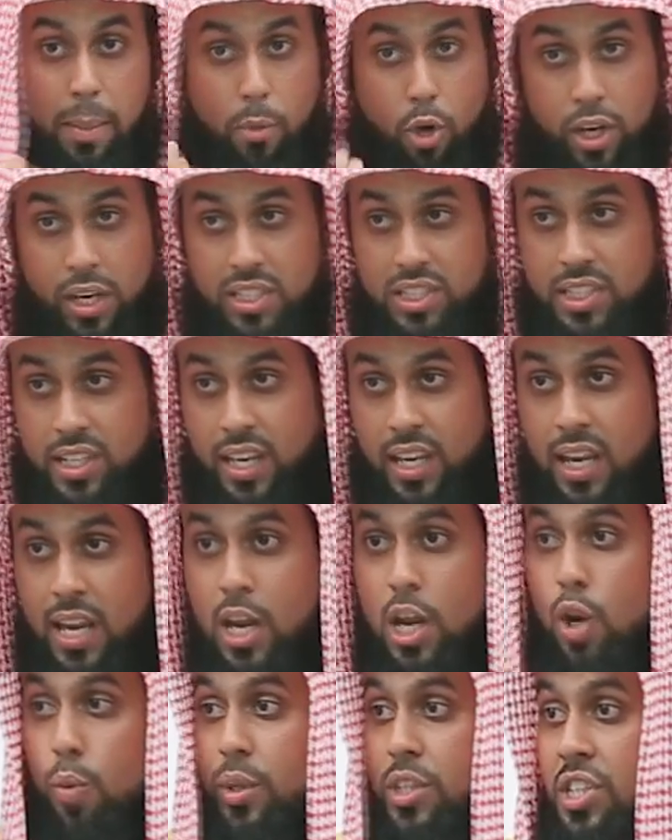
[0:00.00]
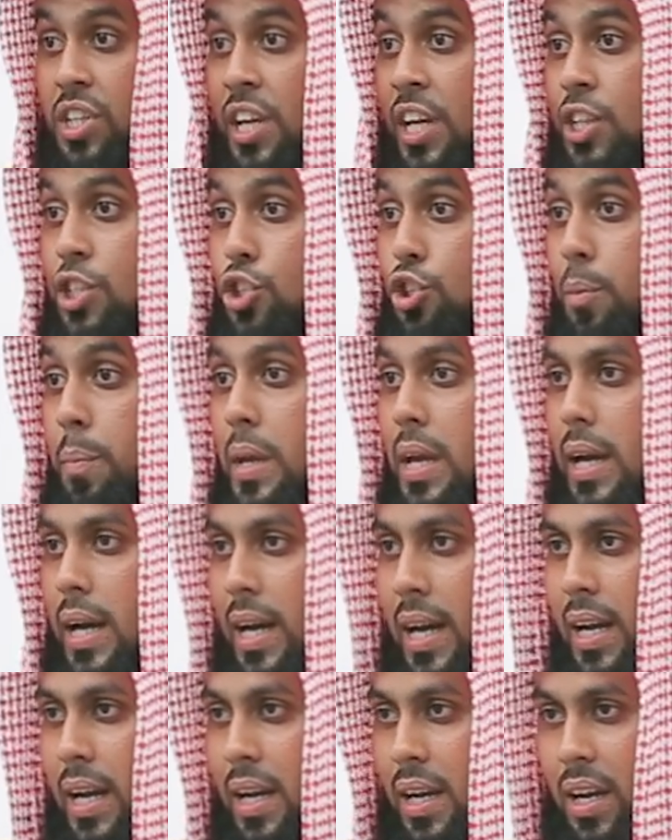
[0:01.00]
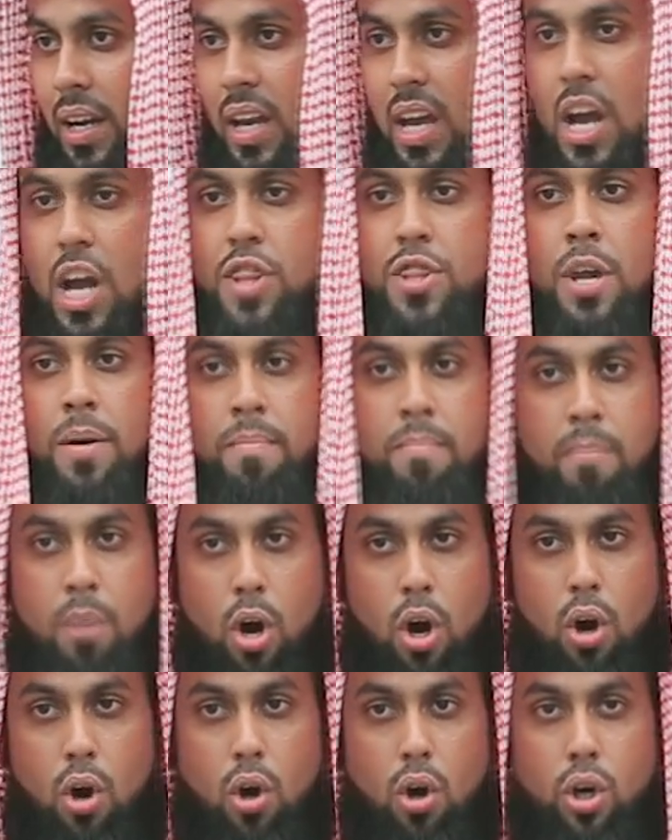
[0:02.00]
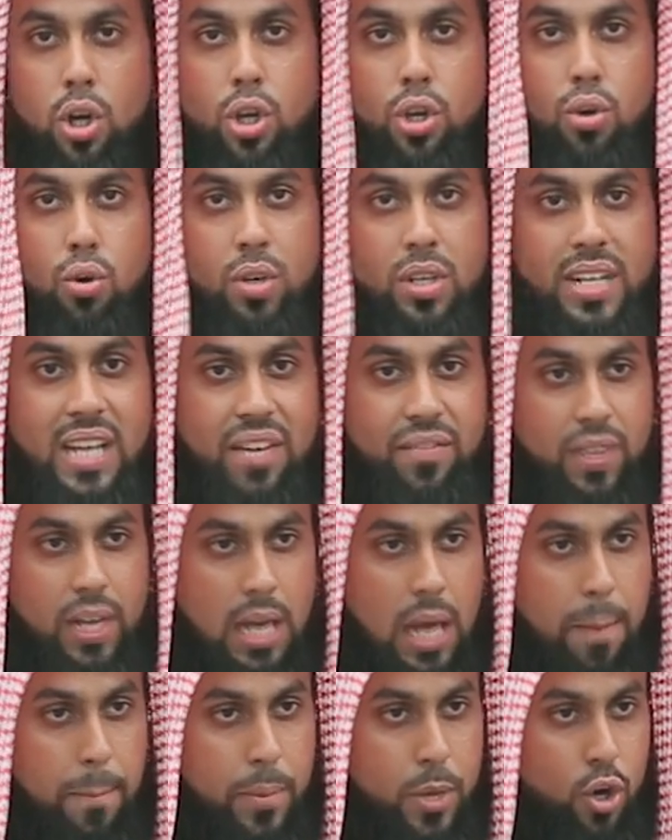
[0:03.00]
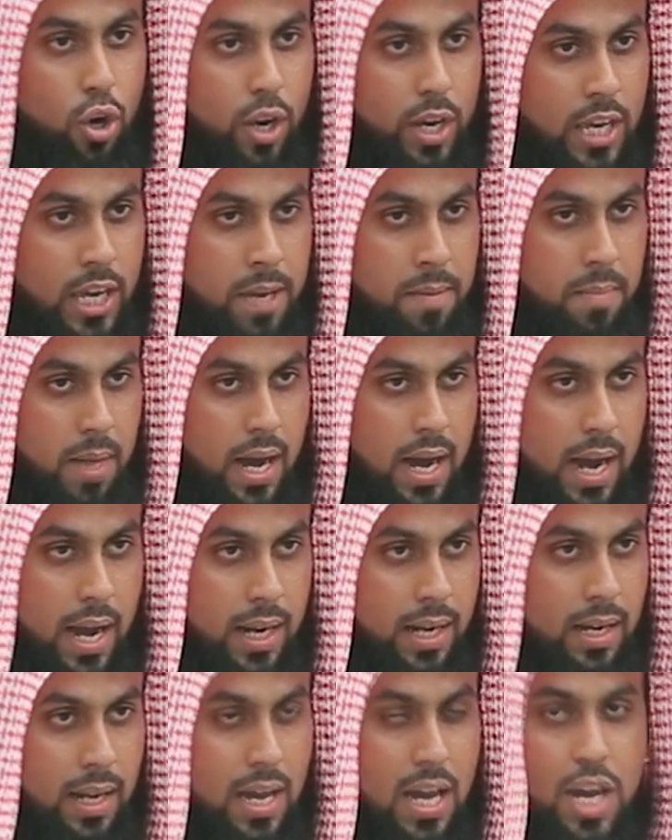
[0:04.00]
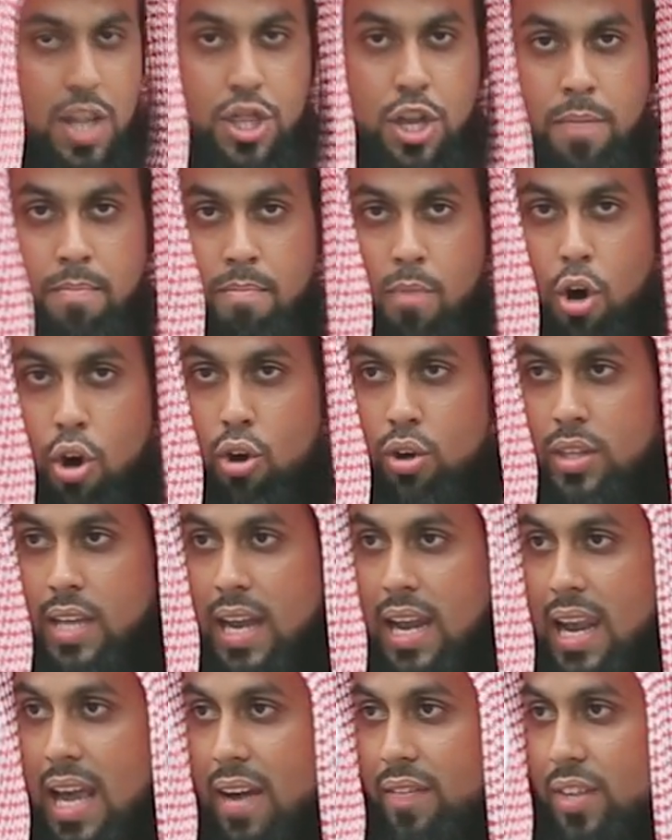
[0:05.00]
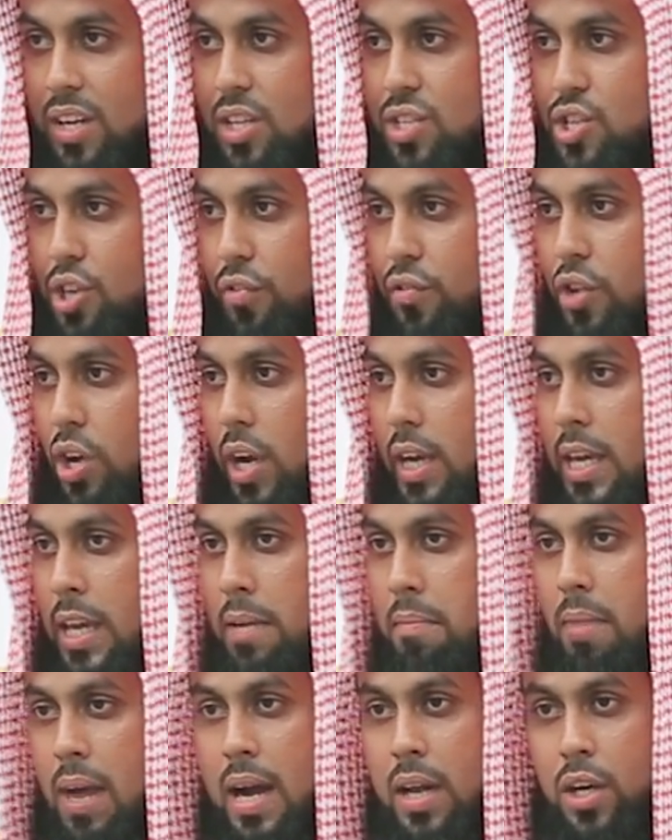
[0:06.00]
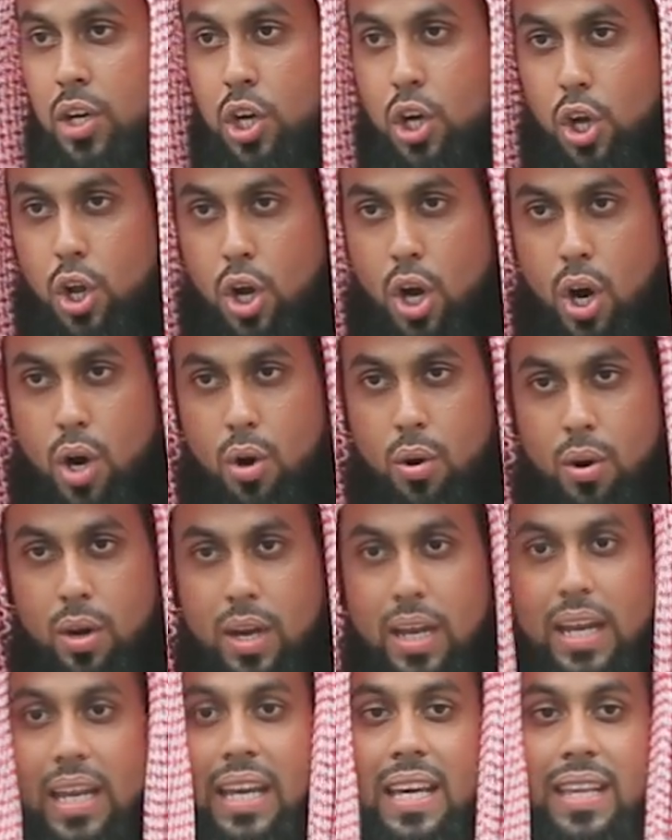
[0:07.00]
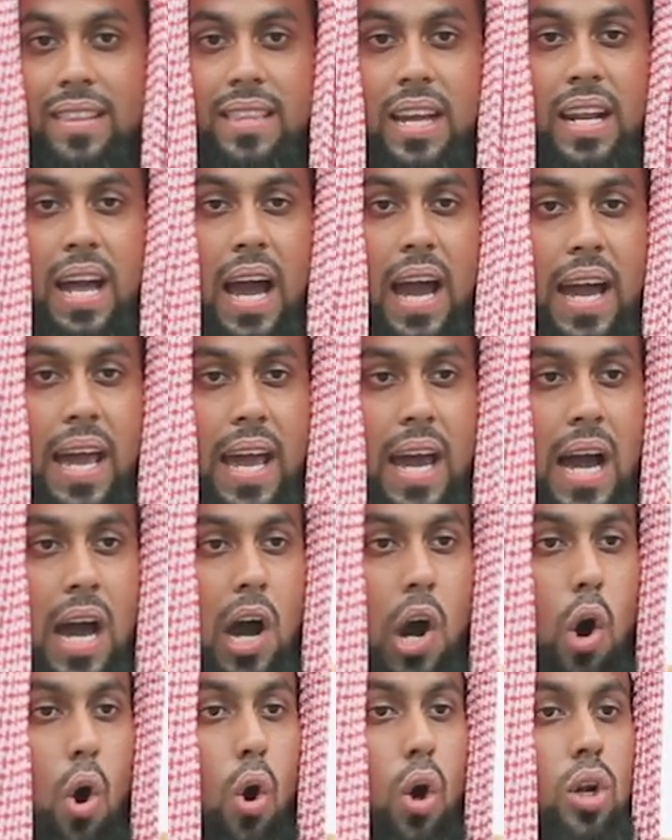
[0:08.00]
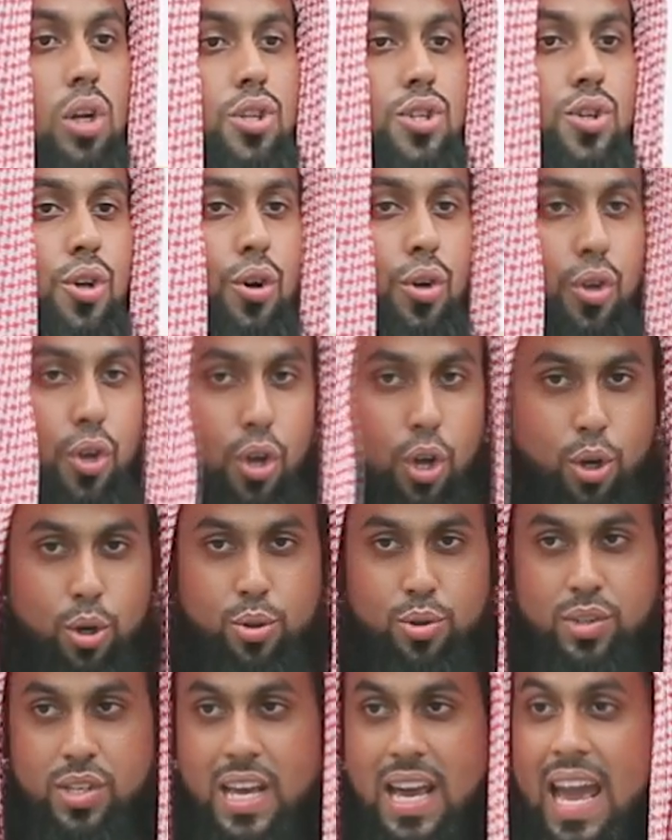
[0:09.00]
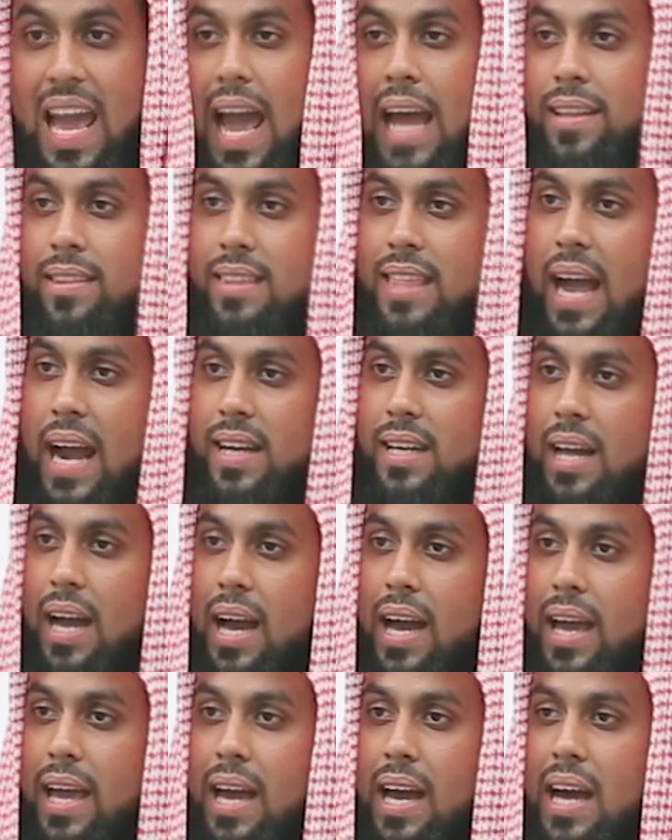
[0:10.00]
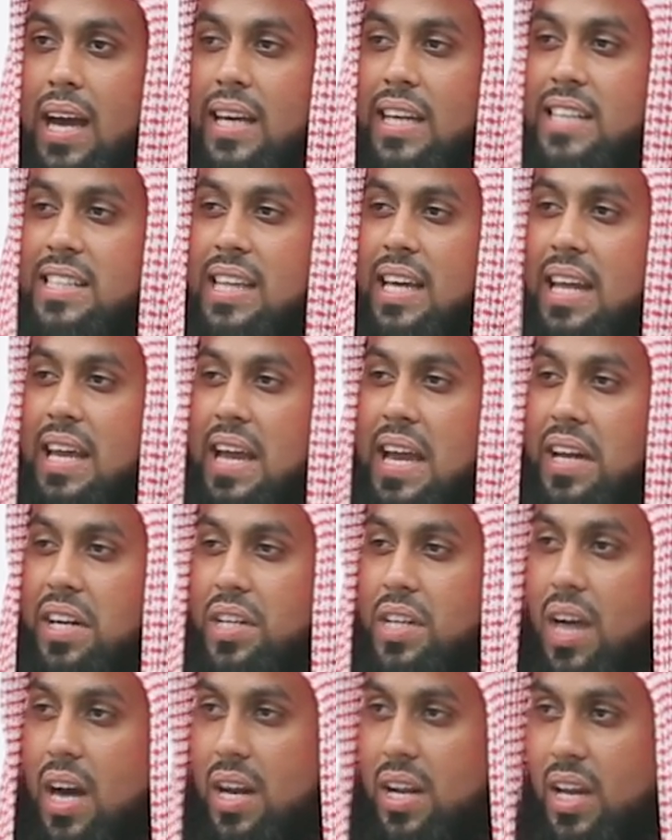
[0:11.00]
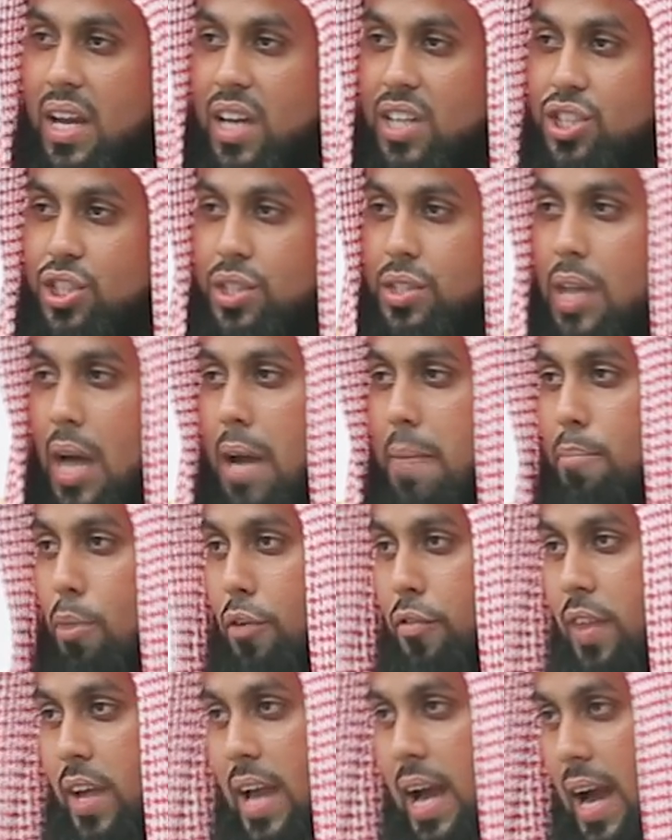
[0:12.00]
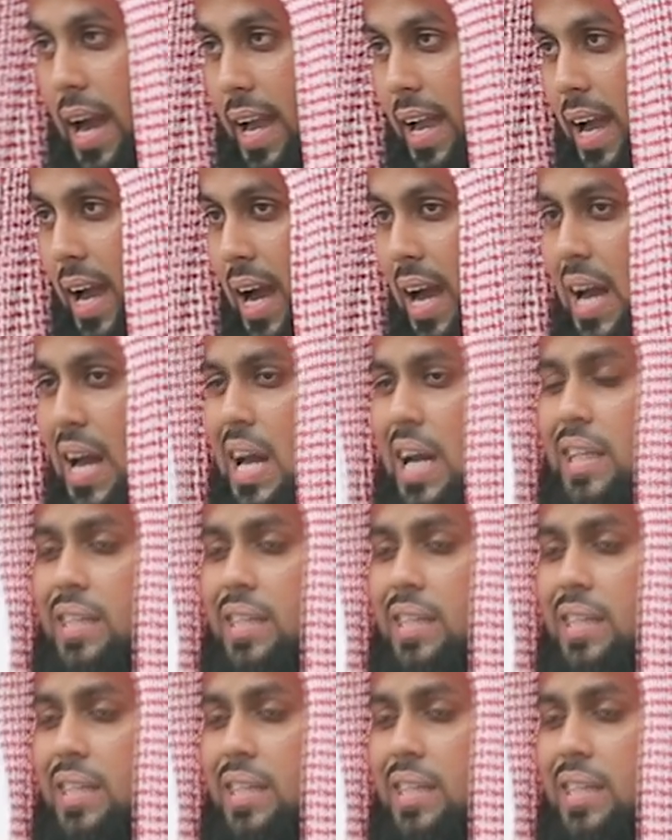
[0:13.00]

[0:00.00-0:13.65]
a modesty which needs to be earned. The more you develop your iman, the more the levels of your iman grow, that haya also grows. And that haya is an encouraged type of a haya.